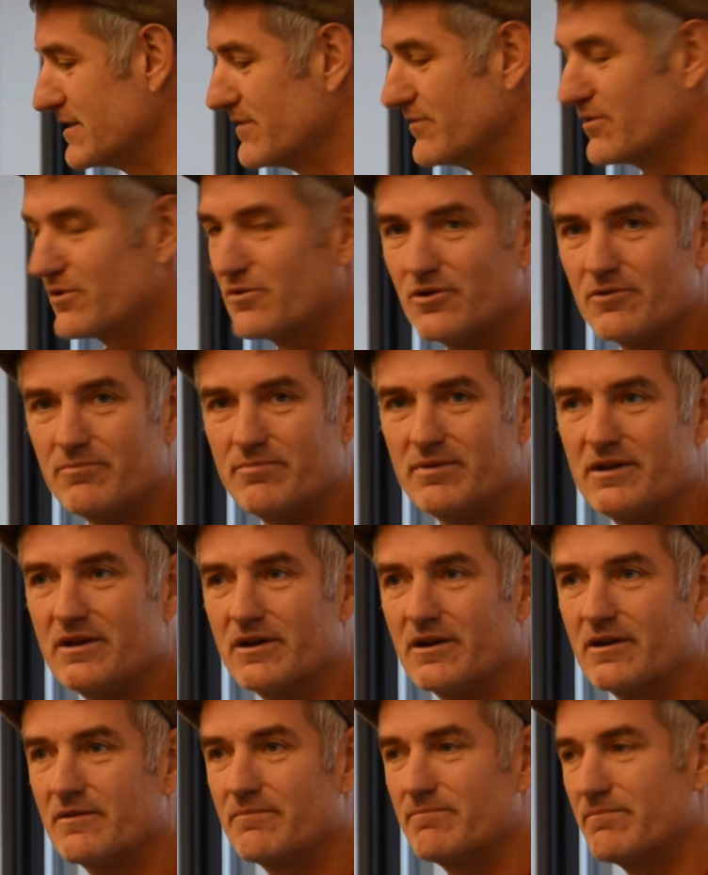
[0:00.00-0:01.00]
of the group
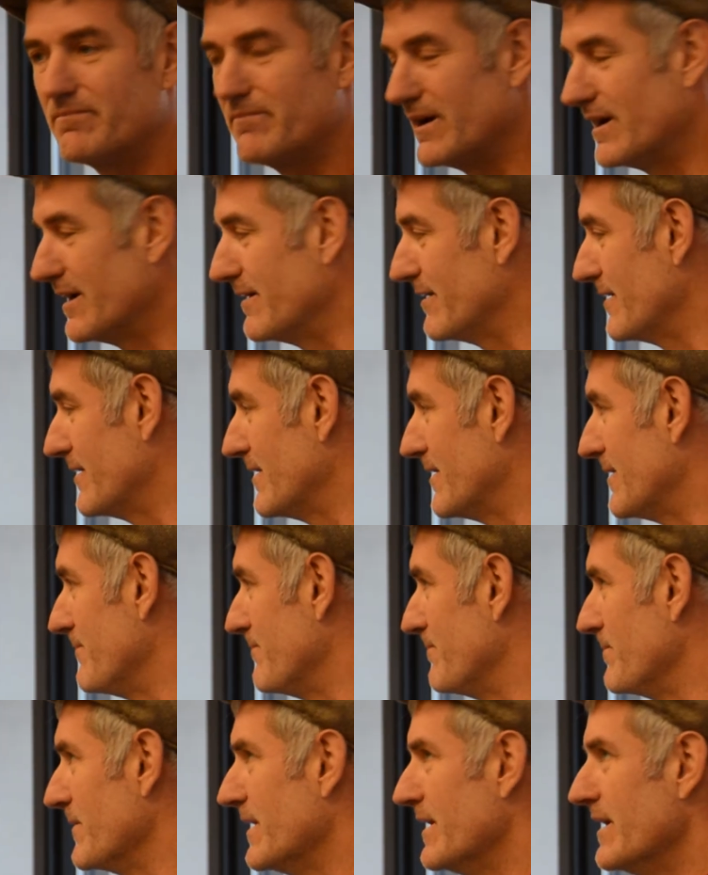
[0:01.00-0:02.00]
here
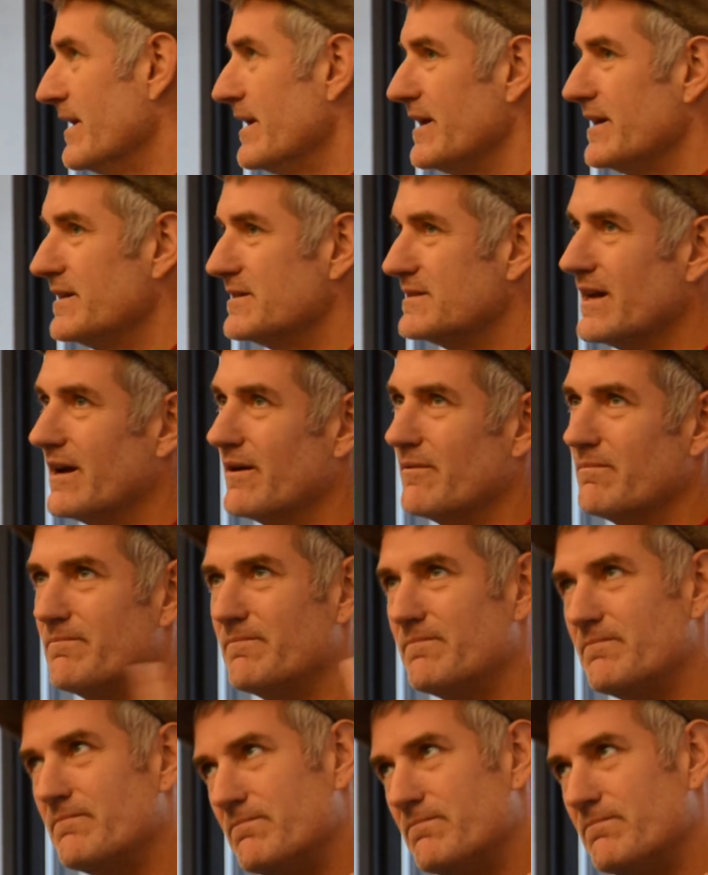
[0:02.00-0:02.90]
is that